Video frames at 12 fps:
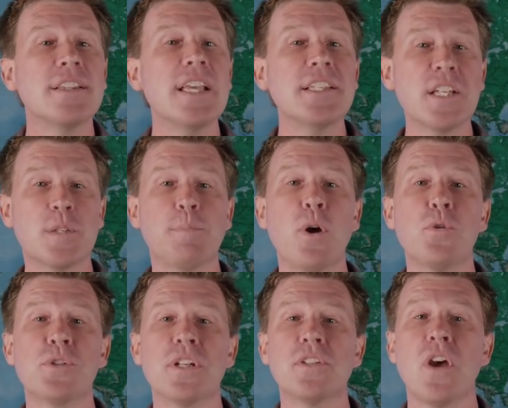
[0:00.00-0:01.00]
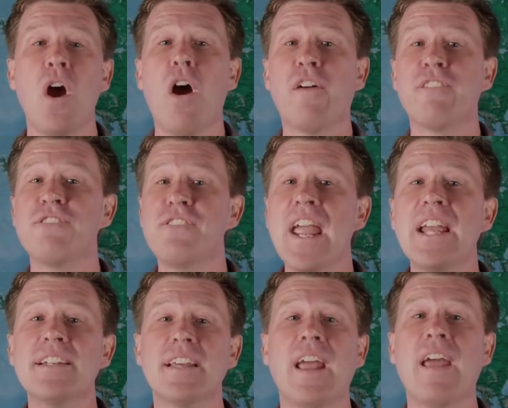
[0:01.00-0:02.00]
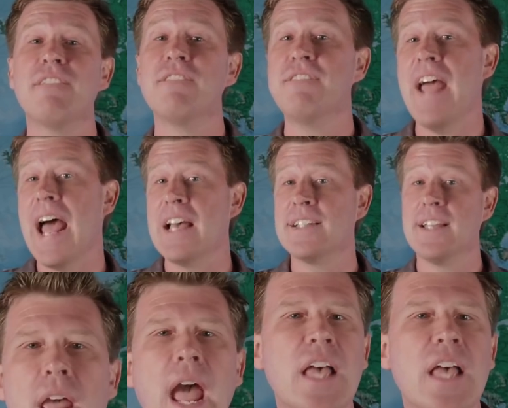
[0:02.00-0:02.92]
these explosions are faint and fast.